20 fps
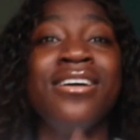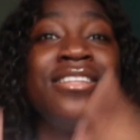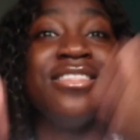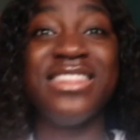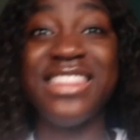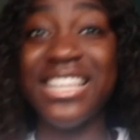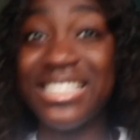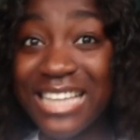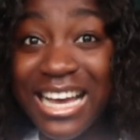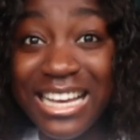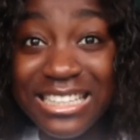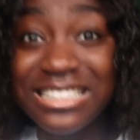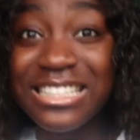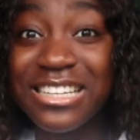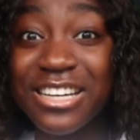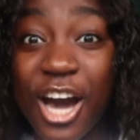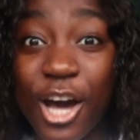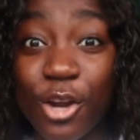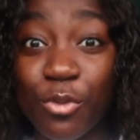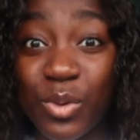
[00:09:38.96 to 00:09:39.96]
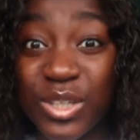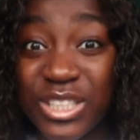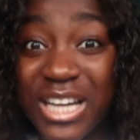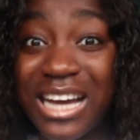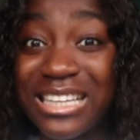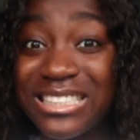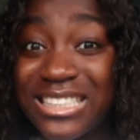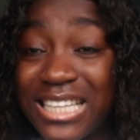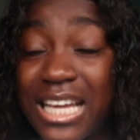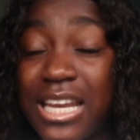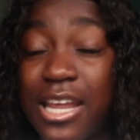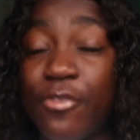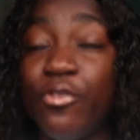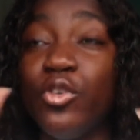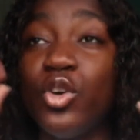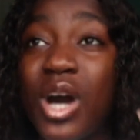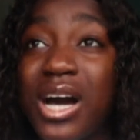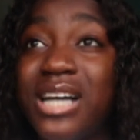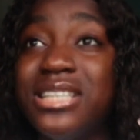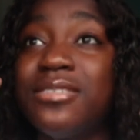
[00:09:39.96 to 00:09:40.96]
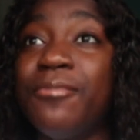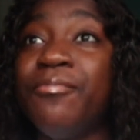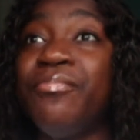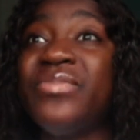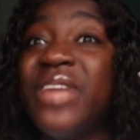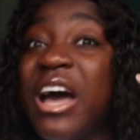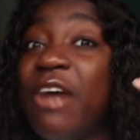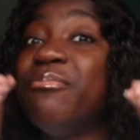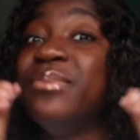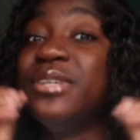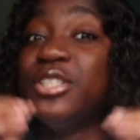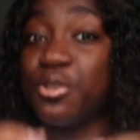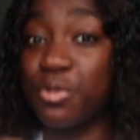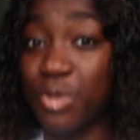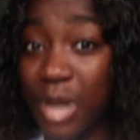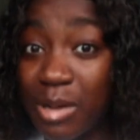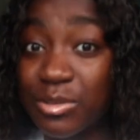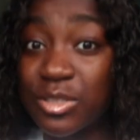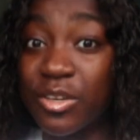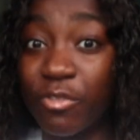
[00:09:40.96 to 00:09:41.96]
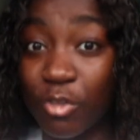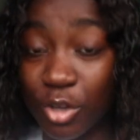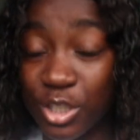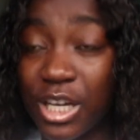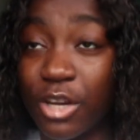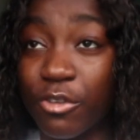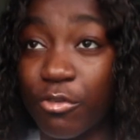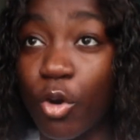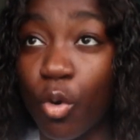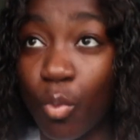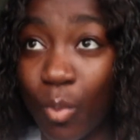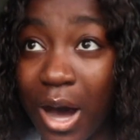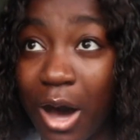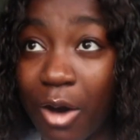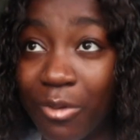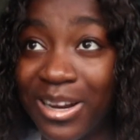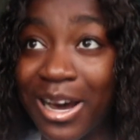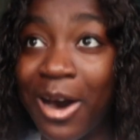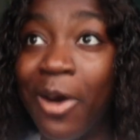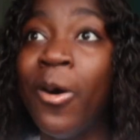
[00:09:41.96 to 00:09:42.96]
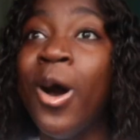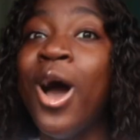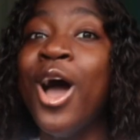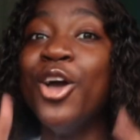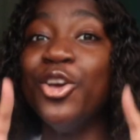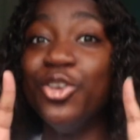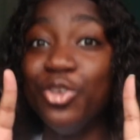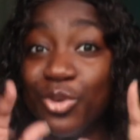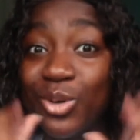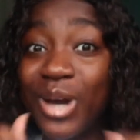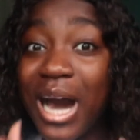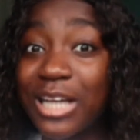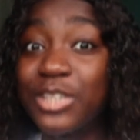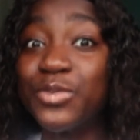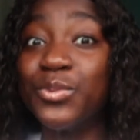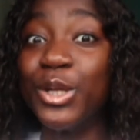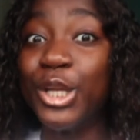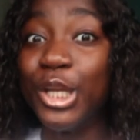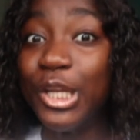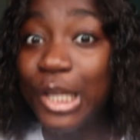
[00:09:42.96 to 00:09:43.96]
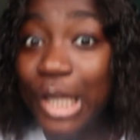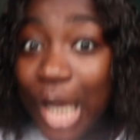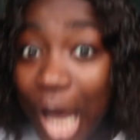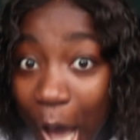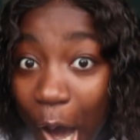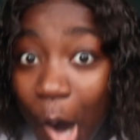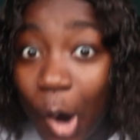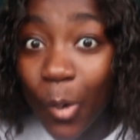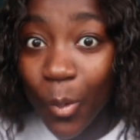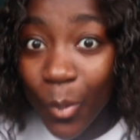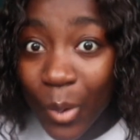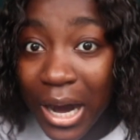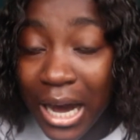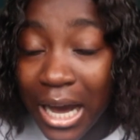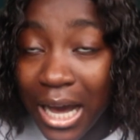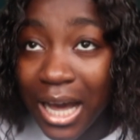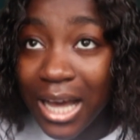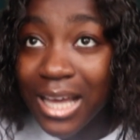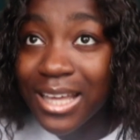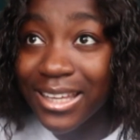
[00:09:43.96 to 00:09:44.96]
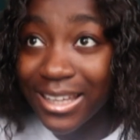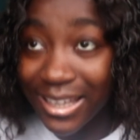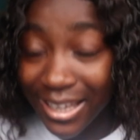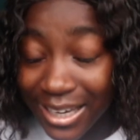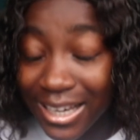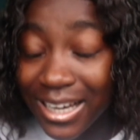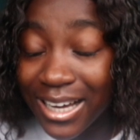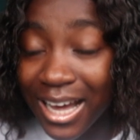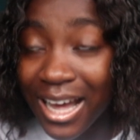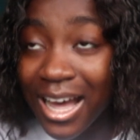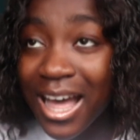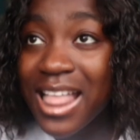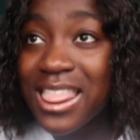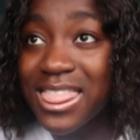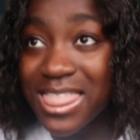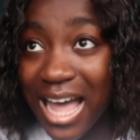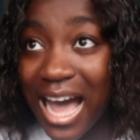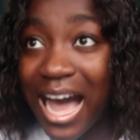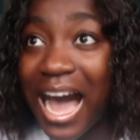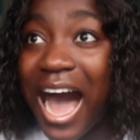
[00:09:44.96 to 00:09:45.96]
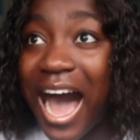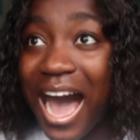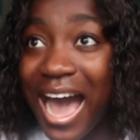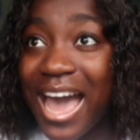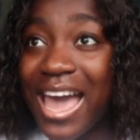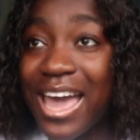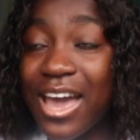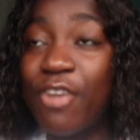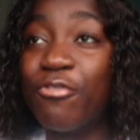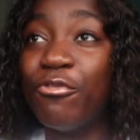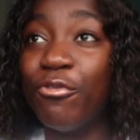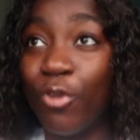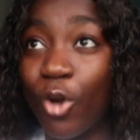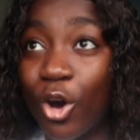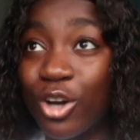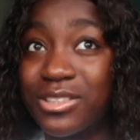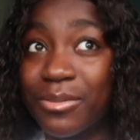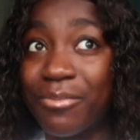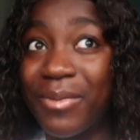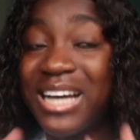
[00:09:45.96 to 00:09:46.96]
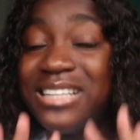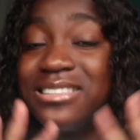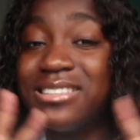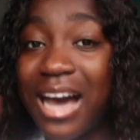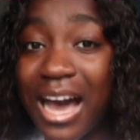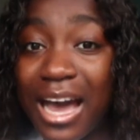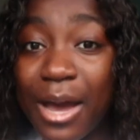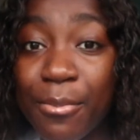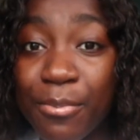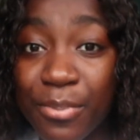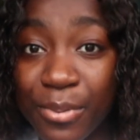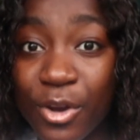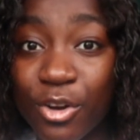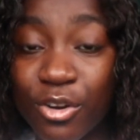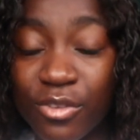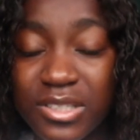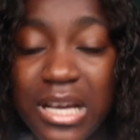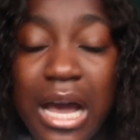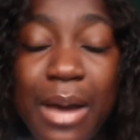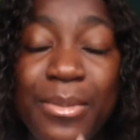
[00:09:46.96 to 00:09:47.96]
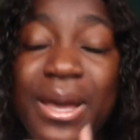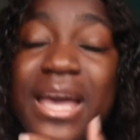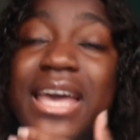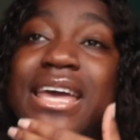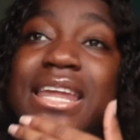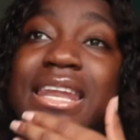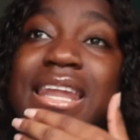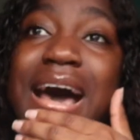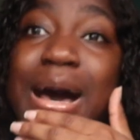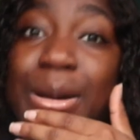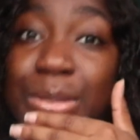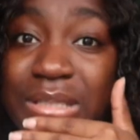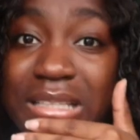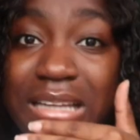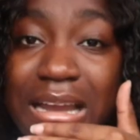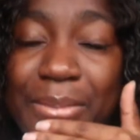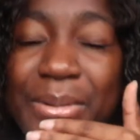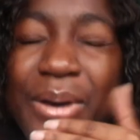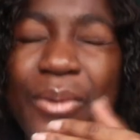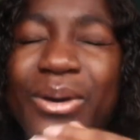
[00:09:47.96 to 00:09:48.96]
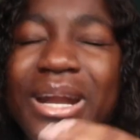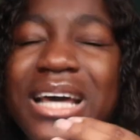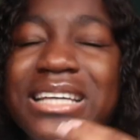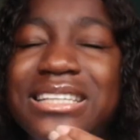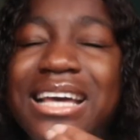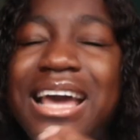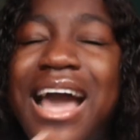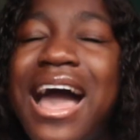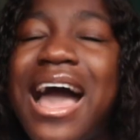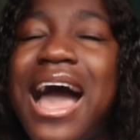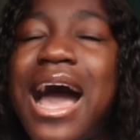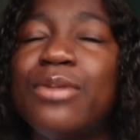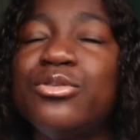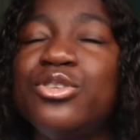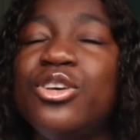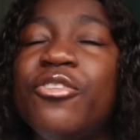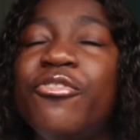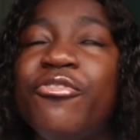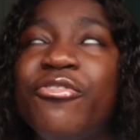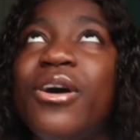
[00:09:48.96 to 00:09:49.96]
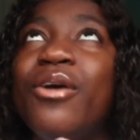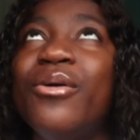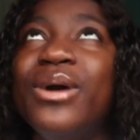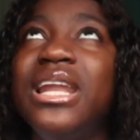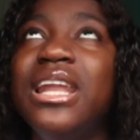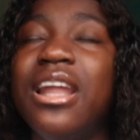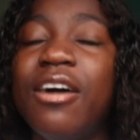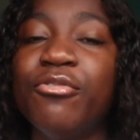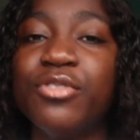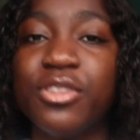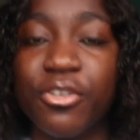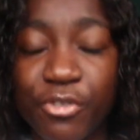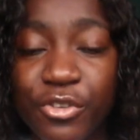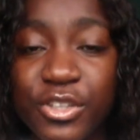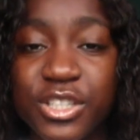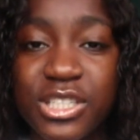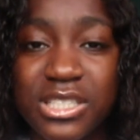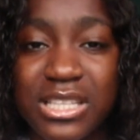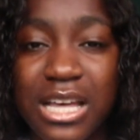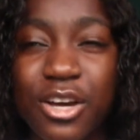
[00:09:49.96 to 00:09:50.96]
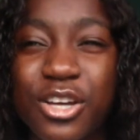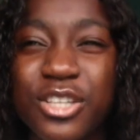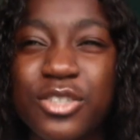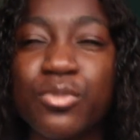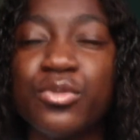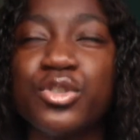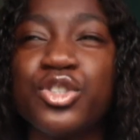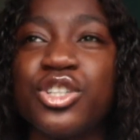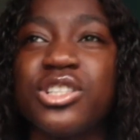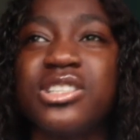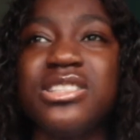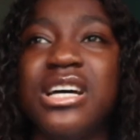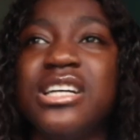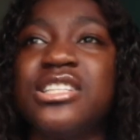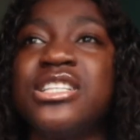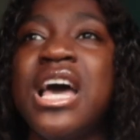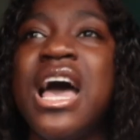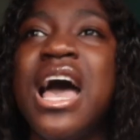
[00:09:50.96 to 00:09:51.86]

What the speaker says: This SD card, which I said, if you guys have been subscribed to the vlog channel for a while now, you guys would know, year that I vlogged my entire period of time in Amsterdam. And when I say I absolutely fell in love with the footage there, because it was just such